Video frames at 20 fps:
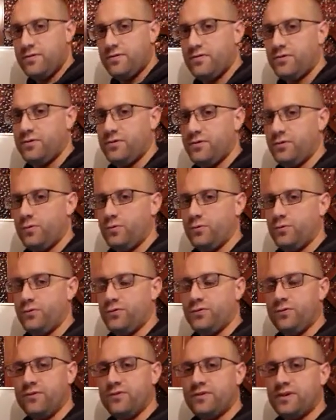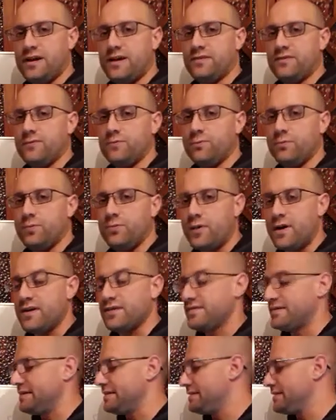So those kinds of
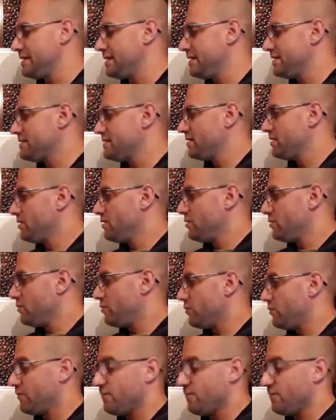processes or